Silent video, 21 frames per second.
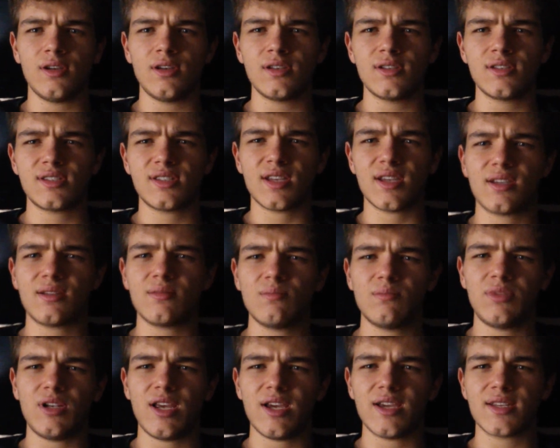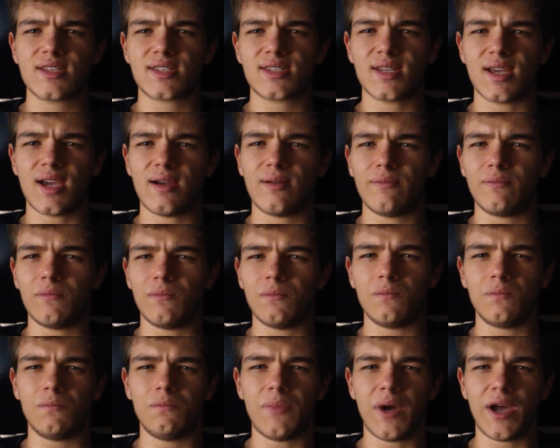Second place,
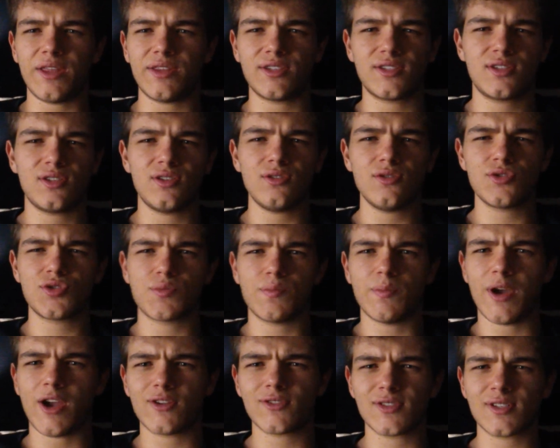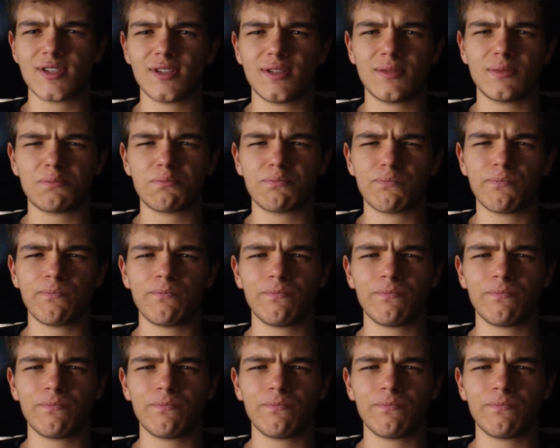by this huge mountain,